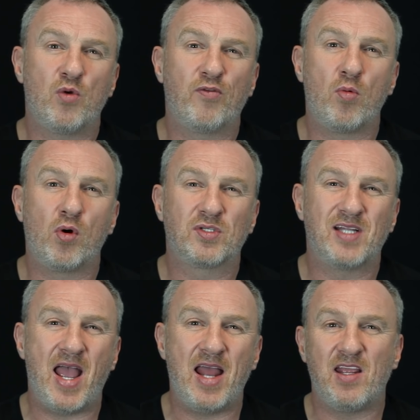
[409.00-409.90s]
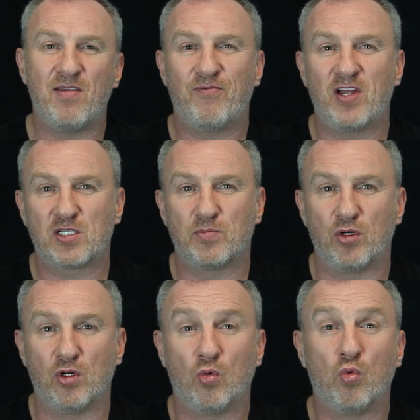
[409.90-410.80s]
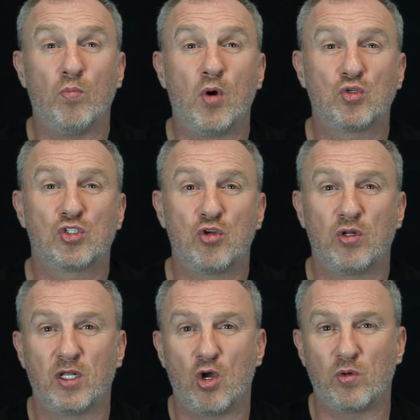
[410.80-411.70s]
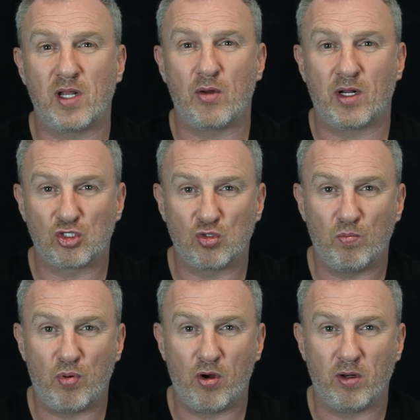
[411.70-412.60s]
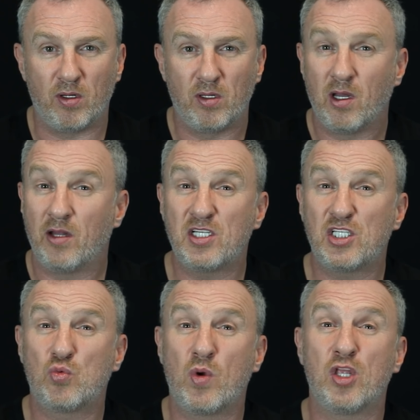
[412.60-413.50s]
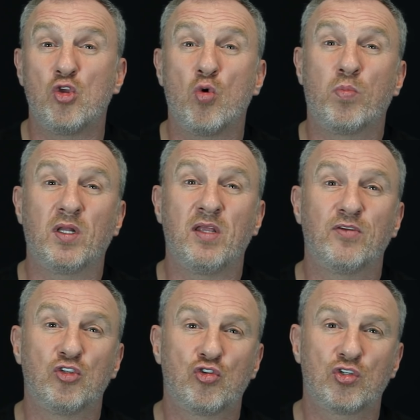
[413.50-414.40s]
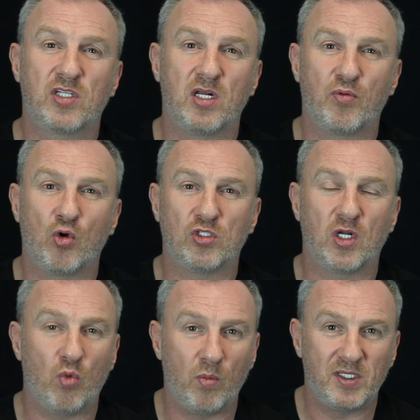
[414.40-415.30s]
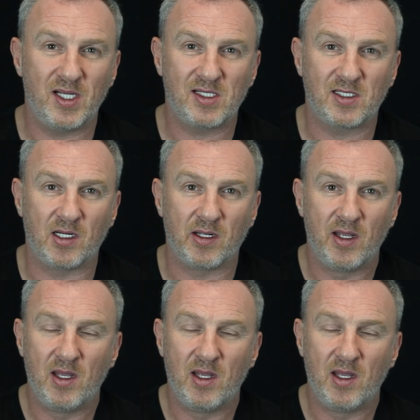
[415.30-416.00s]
of almost any investment will most certainly go down at some point, and this is where your belief and trust in the project will be tested.